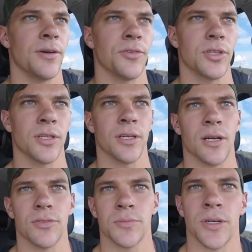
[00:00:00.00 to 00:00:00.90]
Everything
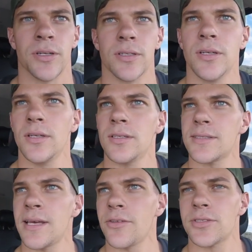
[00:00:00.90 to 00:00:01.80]
off to my
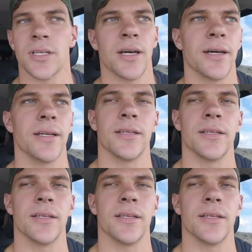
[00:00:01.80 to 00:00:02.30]
south side